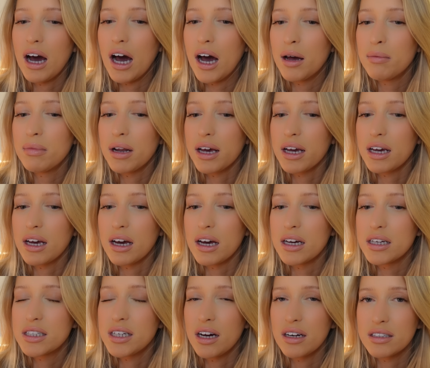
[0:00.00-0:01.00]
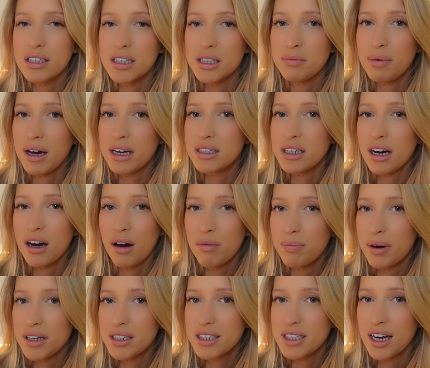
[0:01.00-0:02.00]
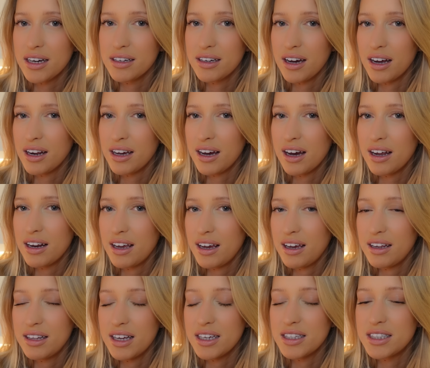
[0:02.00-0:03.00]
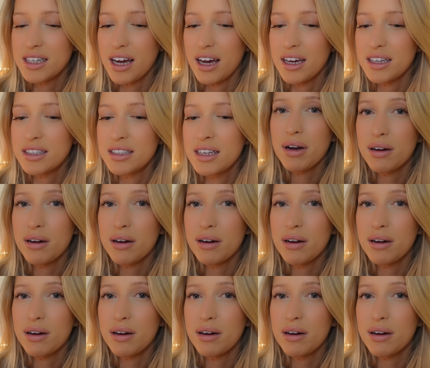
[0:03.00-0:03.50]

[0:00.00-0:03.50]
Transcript: I'm like a tucked into bed at 10:30 kind of girly these days,